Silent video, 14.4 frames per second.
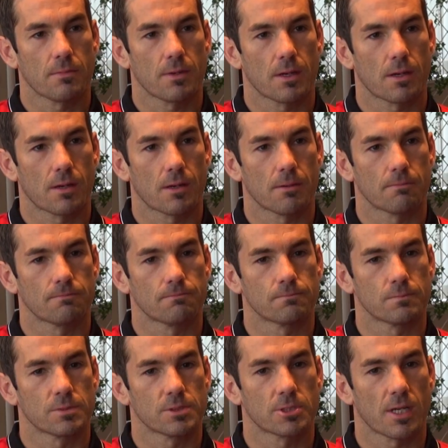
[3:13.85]
Um,
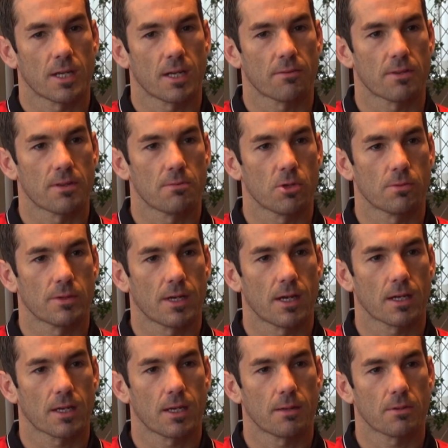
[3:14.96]
straight after the Melbourne
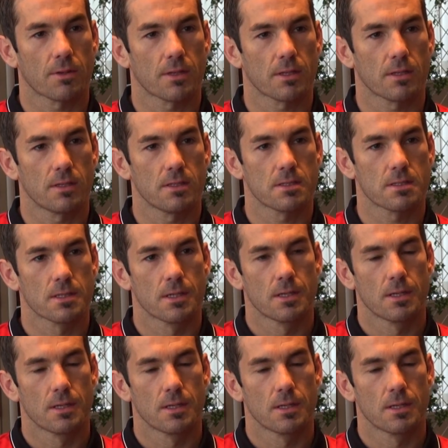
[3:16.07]
Heart game, I think it is.